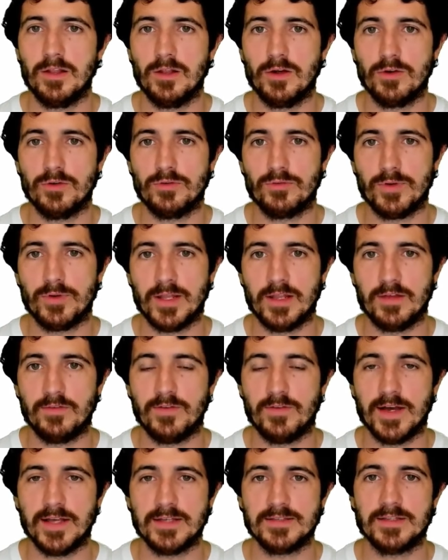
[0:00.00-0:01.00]
they load really
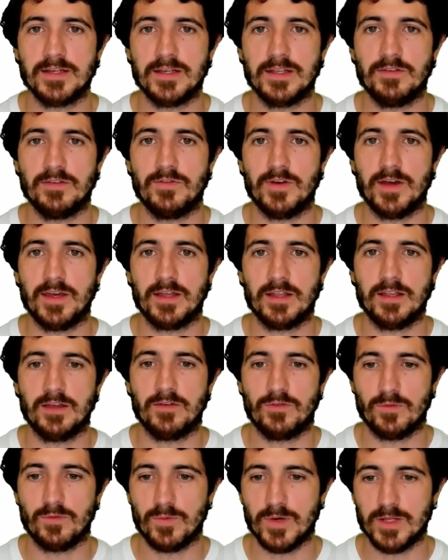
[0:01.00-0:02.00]
fast. And if I
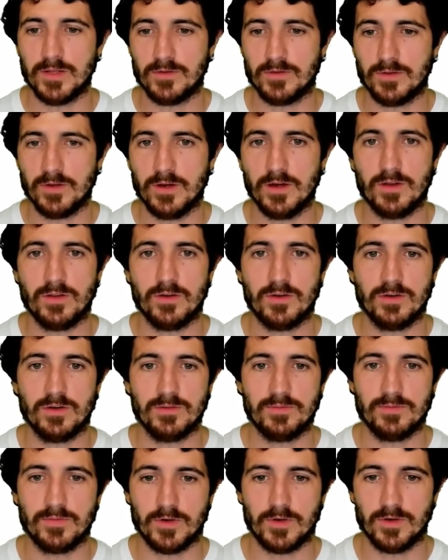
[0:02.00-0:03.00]
click from one to the
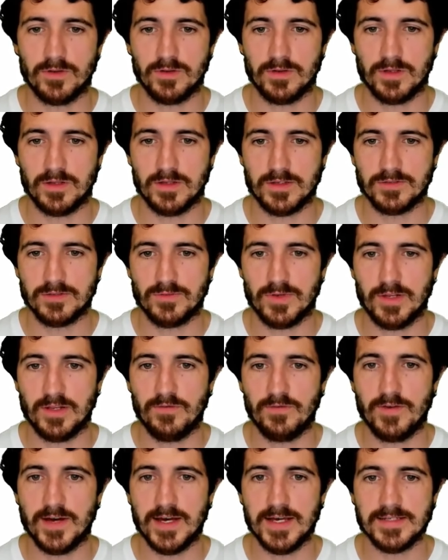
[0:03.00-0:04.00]
other, content is really
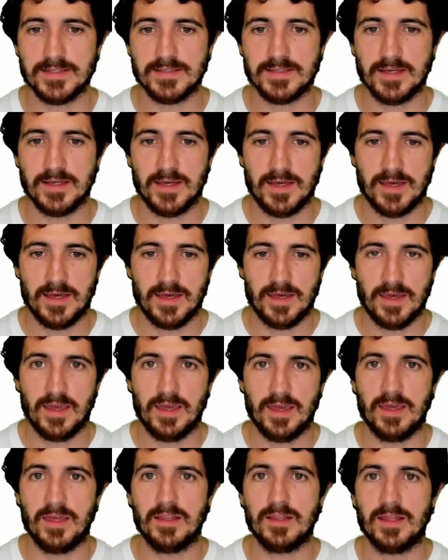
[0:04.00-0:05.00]
fast.
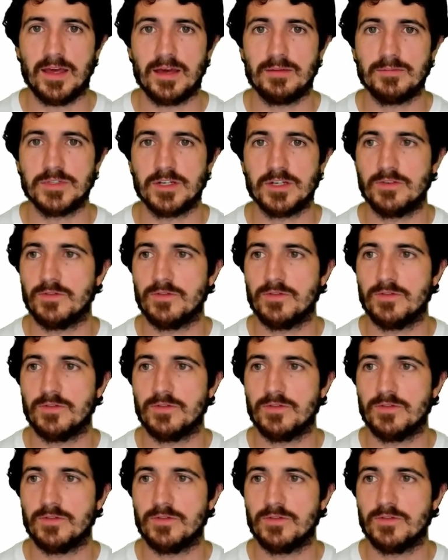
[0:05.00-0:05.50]
And I'm